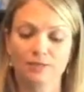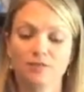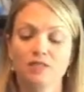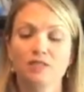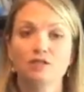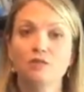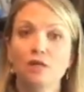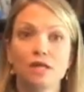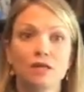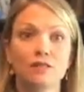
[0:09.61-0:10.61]
This is the
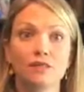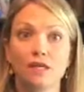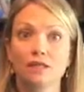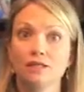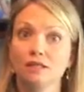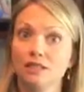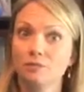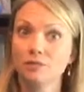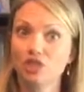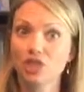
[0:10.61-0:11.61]
one that cleaned
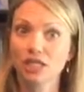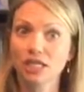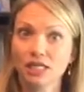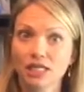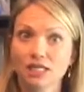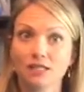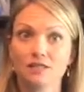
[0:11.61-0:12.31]
up the chicken.